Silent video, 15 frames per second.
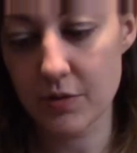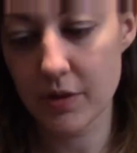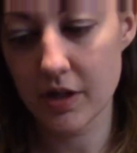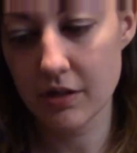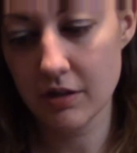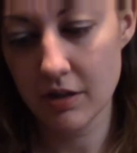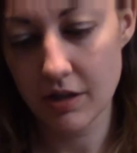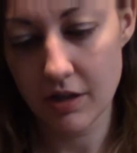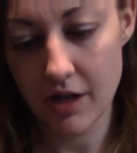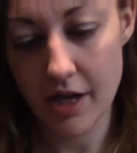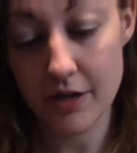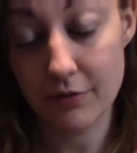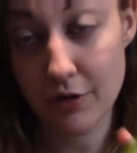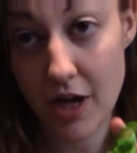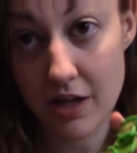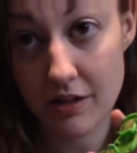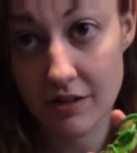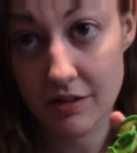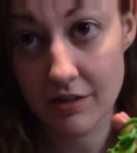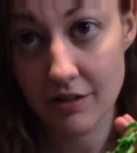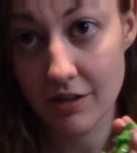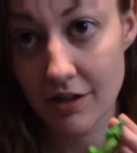one and a
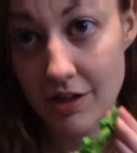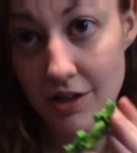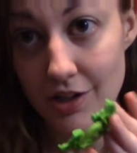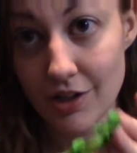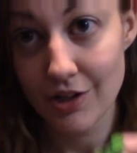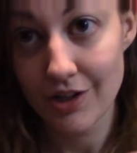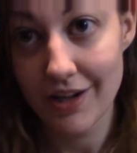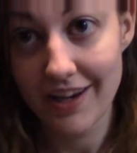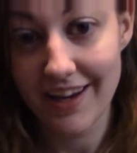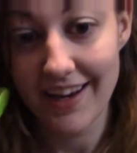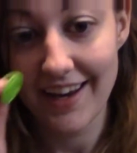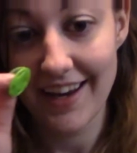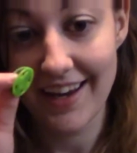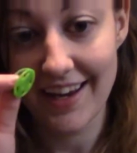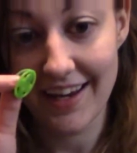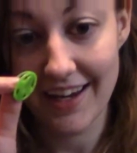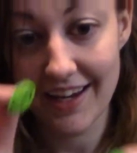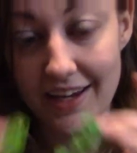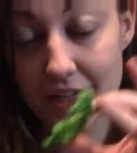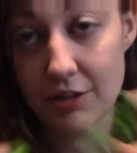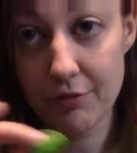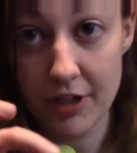friend.
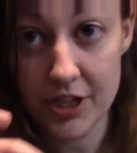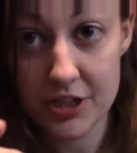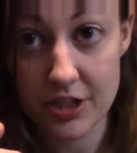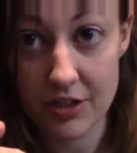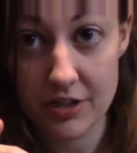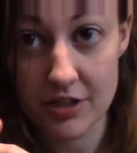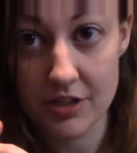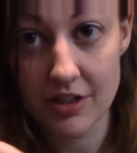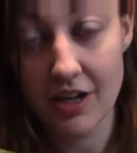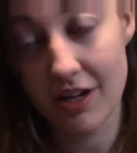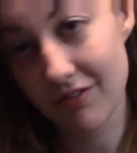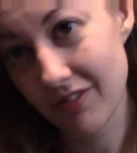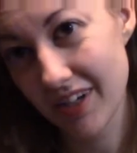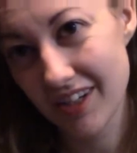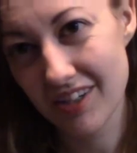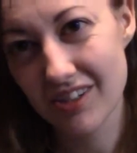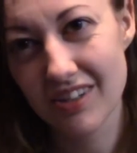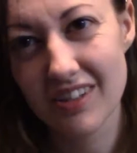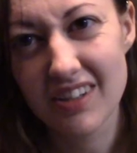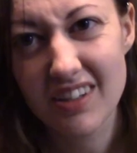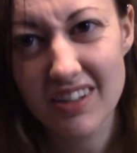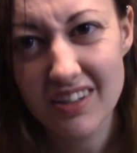And you fight each other. Not fight each
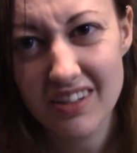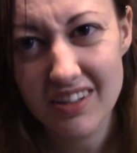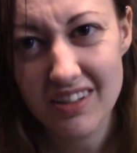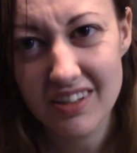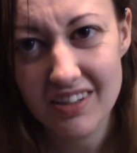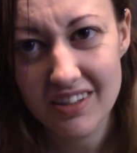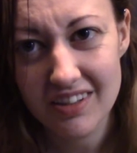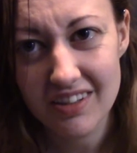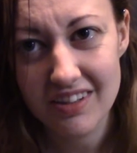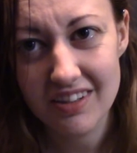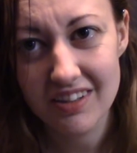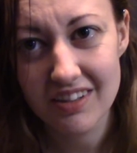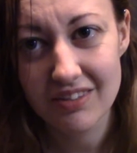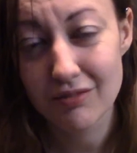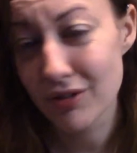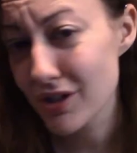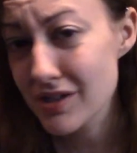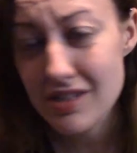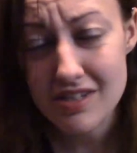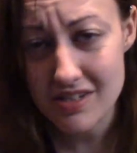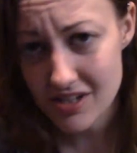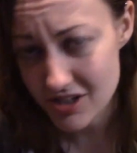other.
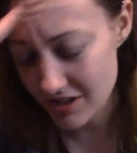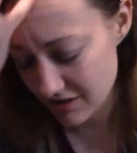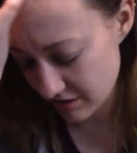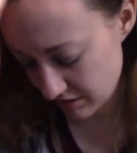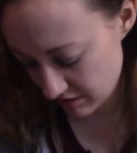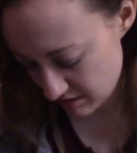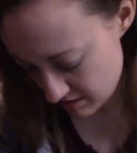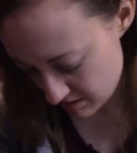Versus each other.